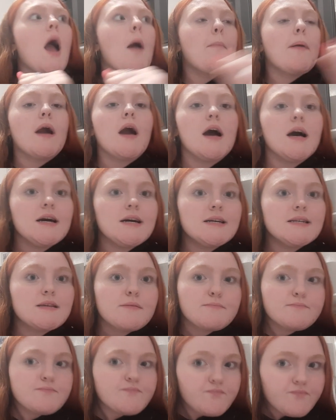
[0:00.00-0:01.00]
Because
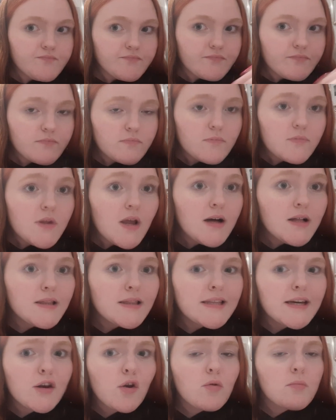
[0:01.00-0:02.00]

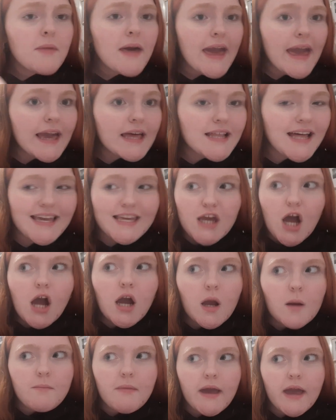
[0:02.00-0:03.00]
little me, like
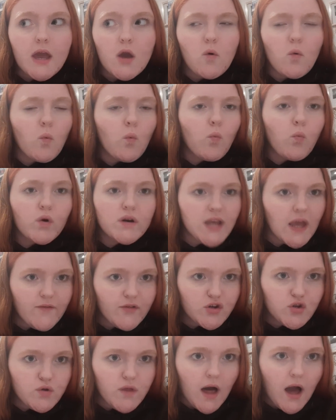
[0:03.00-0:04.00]
younger me, would never
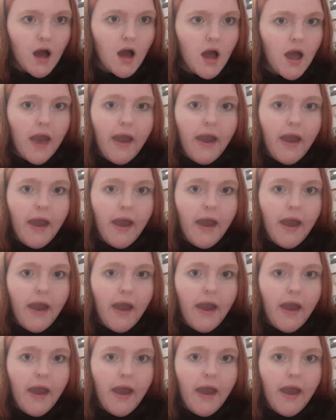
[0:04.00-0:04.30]
do that,